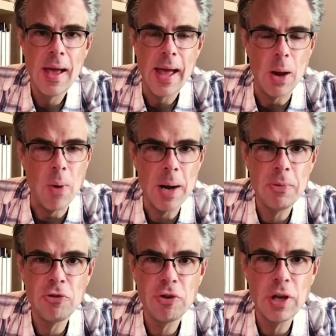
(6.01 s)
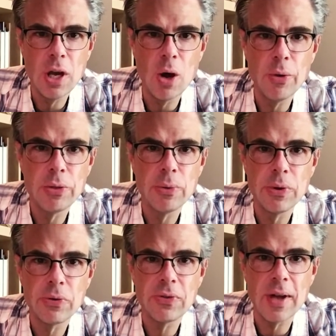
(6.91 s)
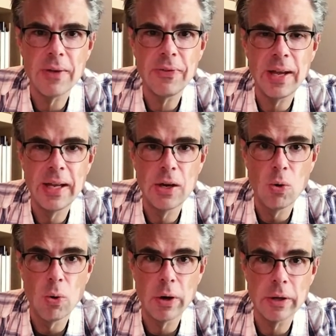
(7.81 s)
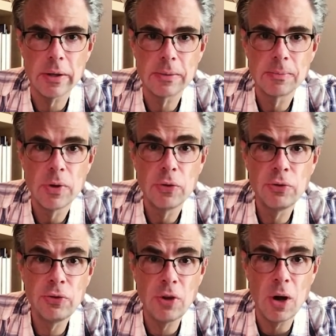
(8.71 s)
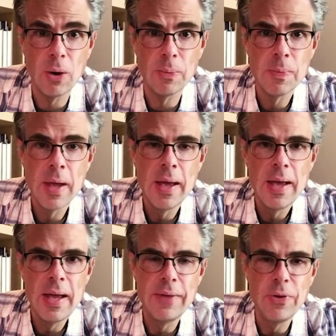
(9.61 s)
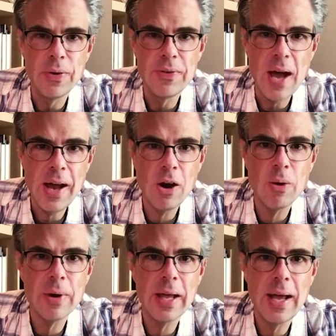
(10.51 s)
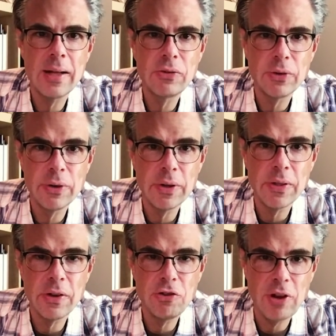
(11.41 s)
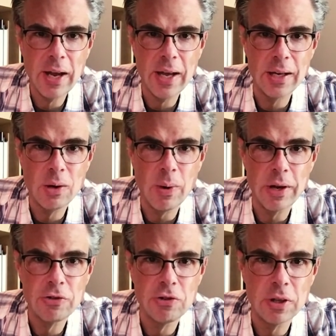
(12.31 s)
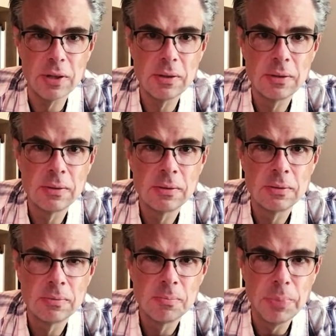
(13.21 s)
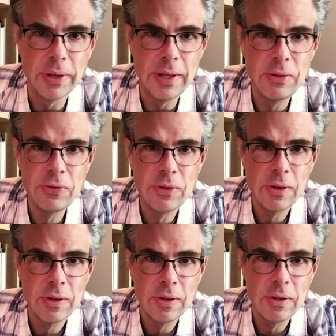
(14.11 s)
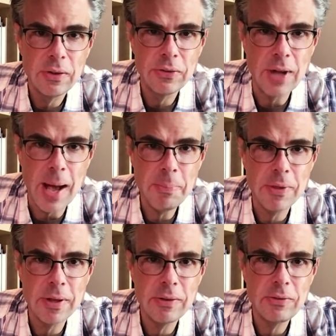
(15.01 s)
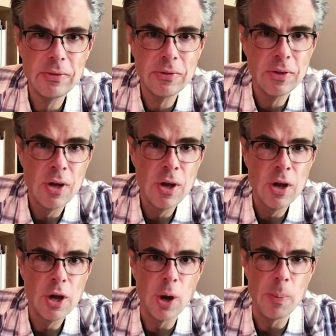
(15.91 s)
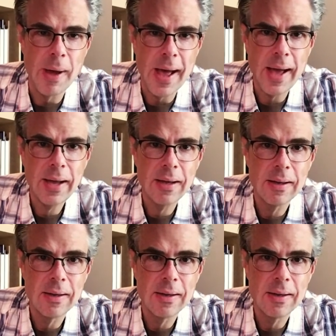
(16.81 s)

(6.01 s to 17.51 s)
and I want to be sure you go through the stuff in order. So, if you have not already answered the check-in question, please stop this, go back,